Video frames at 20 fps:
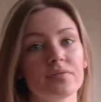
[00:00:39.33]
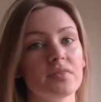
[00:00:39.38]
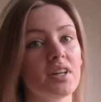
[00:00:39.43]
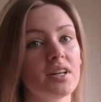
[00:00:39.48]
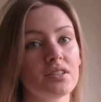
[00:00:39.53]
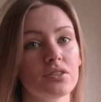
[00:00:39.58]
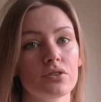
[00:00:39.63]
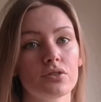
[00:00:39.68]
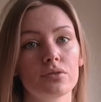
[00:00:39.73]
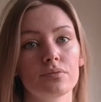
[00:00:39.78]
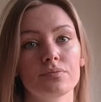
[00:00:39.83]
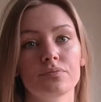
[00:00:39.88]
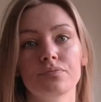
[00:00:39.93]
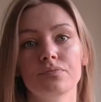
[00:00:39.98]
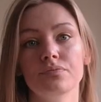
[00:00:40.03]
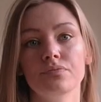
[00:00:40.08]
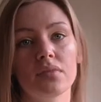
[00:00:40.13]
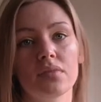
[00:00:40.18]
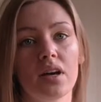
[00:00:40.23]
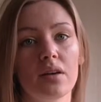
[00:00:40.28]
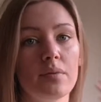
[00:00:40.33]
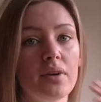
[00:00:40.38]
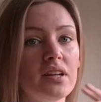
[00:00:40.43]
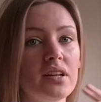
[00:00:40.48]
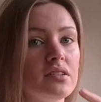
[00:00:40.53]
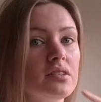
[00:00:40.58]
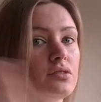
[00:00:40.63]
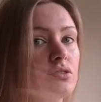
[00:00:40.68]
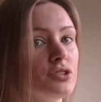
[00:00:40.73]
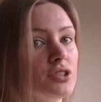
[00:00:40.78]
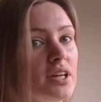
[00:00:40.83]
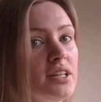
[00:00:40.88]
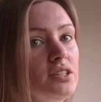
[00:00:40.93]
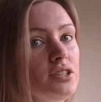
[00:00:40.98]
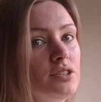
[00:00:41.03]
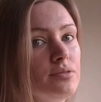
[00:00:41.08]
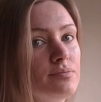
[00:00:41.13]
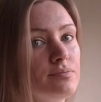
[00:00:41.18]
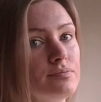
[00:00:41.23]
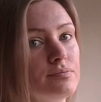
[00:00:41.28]
That's all. I made a little
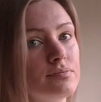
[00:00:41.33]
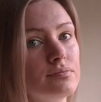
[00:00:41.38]
sketch.